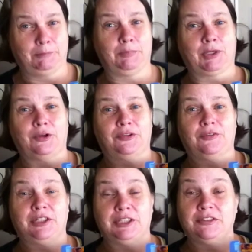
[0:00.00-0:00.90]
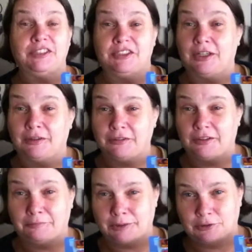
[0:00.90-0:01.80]
because of the Disney tiles,
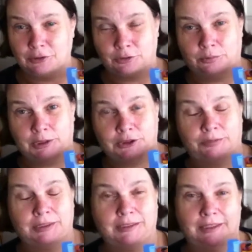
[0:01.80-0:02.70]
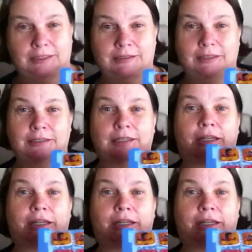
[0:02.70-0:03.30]
I've been doing all my shopping at Countdown.